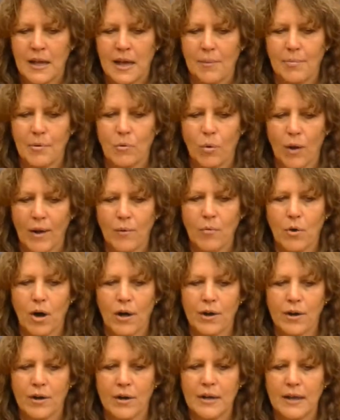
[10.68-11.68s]
up at
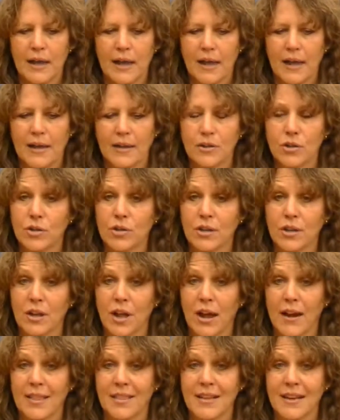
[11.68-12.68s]
Whitewater, learned a
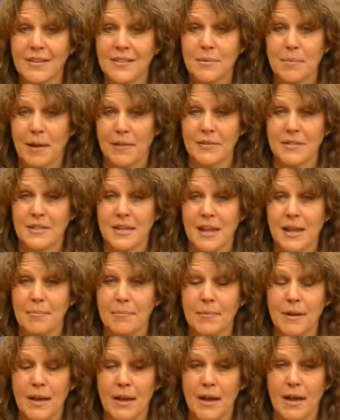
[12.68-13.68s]
lot of things about the team,